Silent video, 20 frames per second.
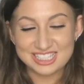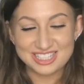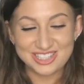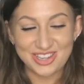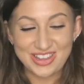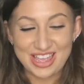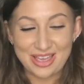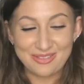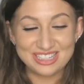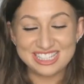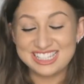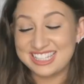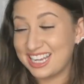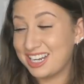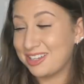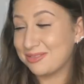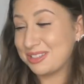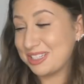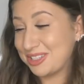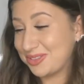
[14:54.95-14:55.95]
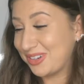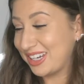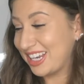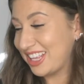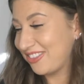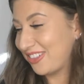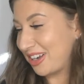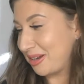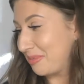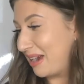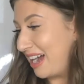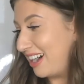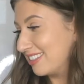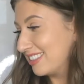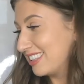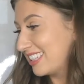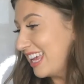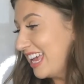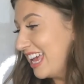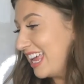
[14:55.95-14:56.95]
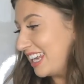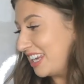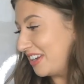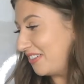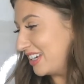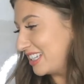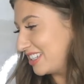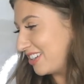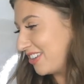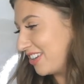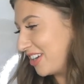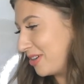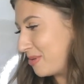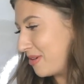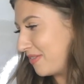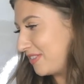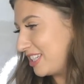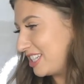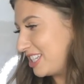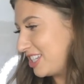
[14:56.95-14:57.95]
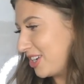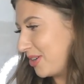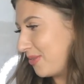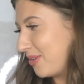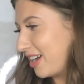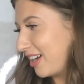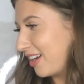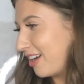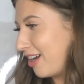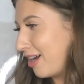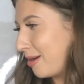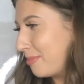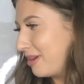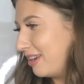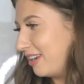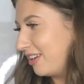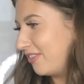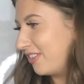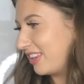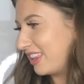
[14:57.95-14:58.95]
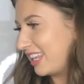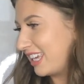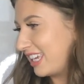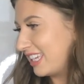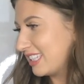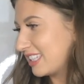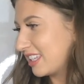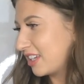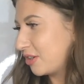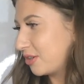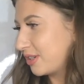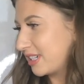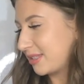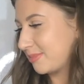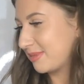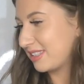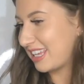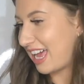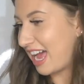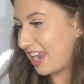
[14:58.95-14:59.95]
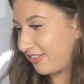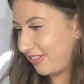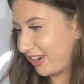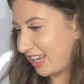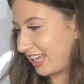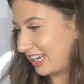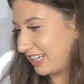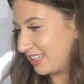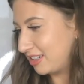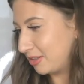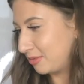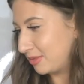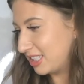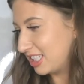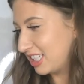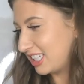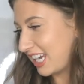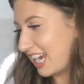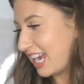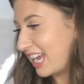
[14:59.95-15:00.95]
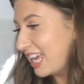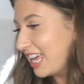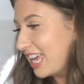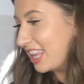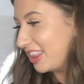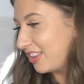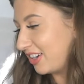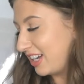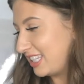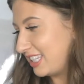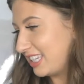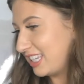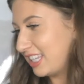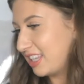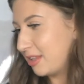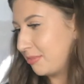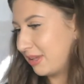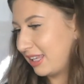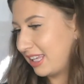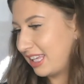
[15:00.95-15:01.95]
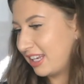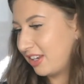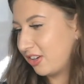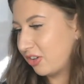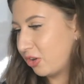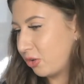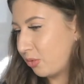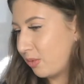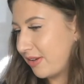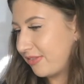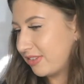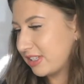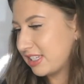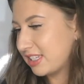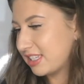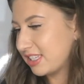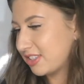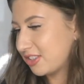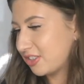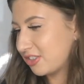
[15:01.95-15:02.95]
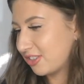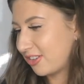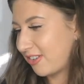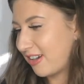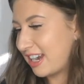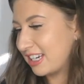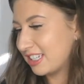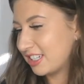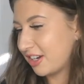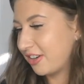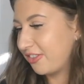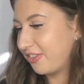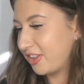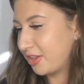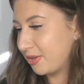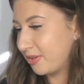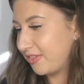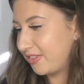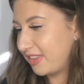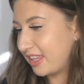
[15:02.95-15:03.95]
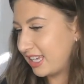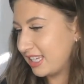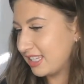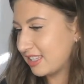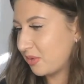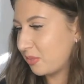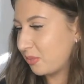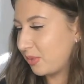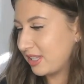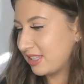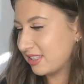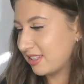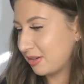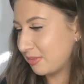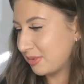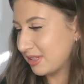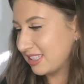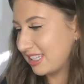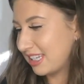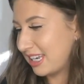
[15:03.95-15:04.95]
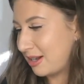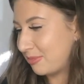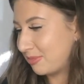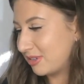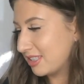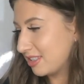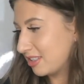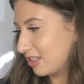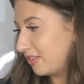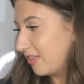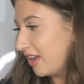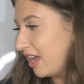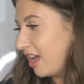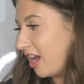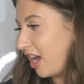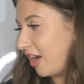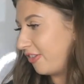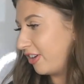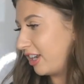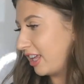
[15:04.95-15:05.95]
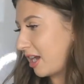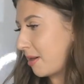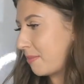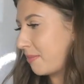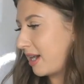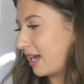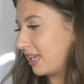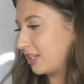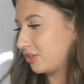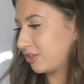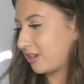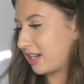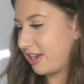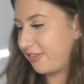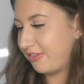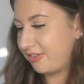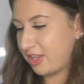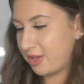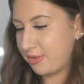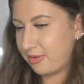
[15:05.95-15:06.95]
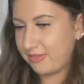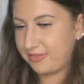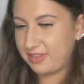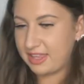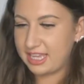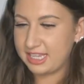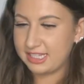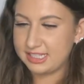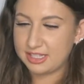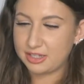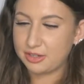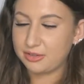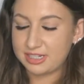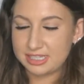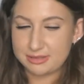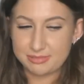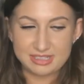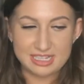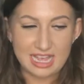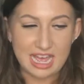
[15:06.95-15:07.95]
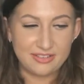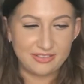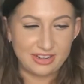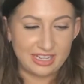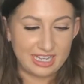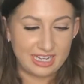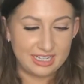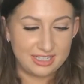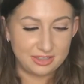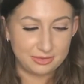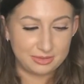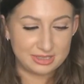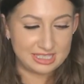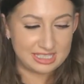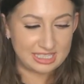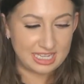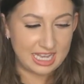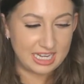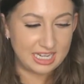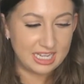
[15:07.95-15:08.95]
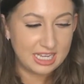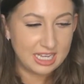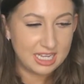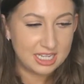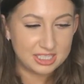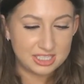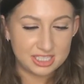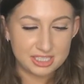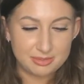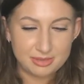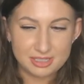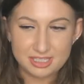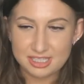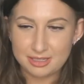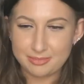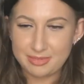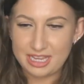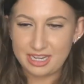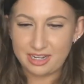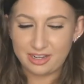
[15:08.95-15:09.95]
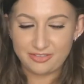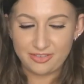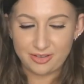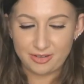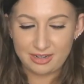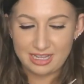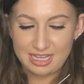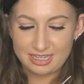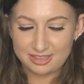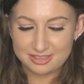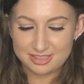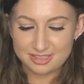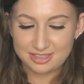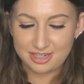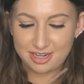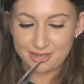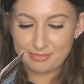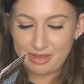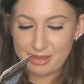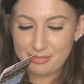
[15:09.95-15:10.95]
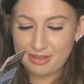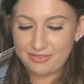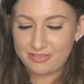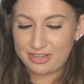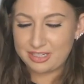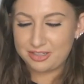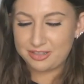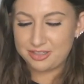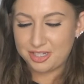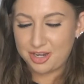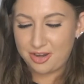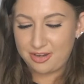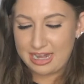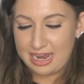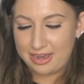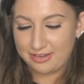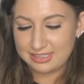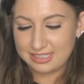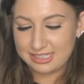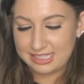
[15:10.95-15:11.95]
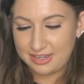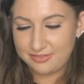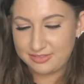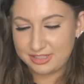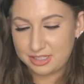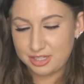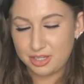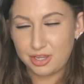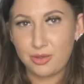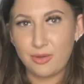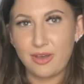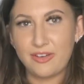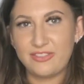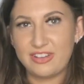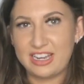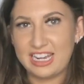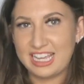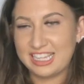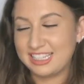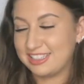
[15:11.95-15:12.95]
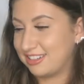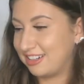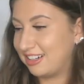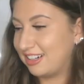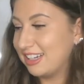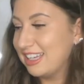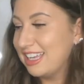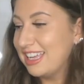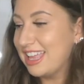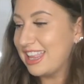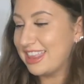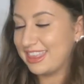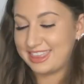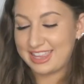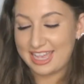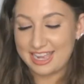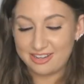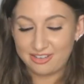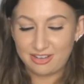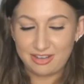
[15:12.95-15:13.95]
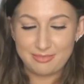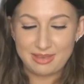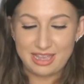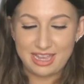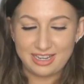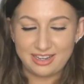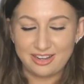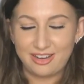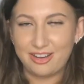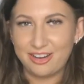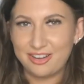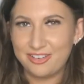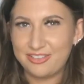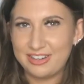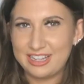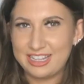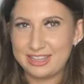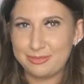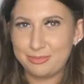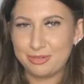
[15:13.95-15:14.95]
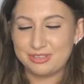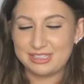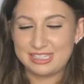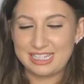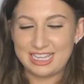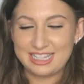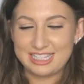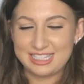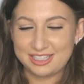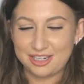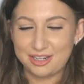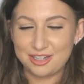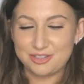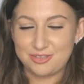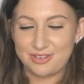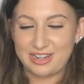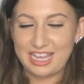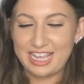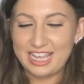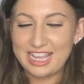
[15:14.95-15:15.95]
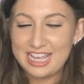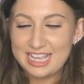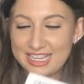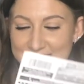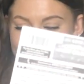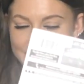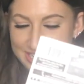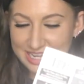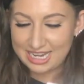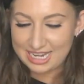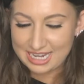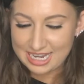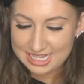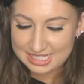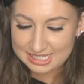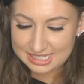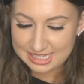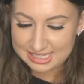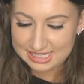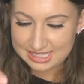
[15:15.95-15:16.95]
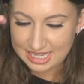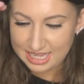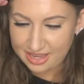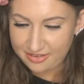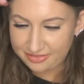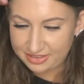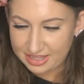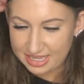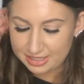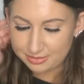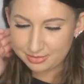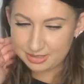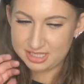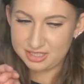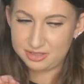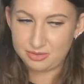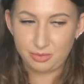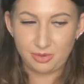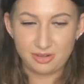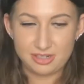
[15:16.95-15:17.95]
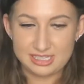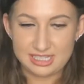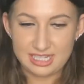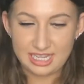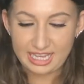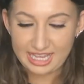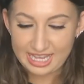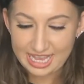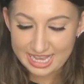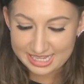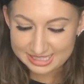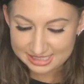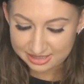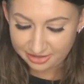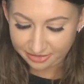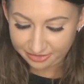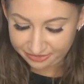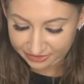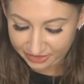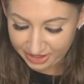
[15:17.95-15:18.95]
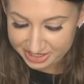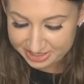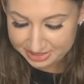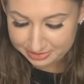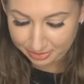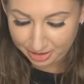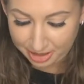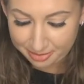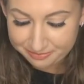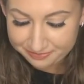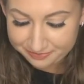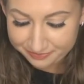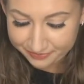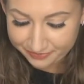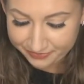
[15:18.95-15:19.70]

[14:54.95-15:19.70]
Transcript: So yeah, we're still up to 23 pounds. Now I don't know whether to do a couple of these Christmas advent calendar ones yet that I did at the beginning or whether to scratch a few of these winter wonderland ones up. I feel like I might try a few of these Christmas advent calendar ones again just because I mean I feel like I don't know maybe if I do two now and save two for later then I mean hopefully we will see how this goes really. So yeah let's see if these ones were as lucky as the first one.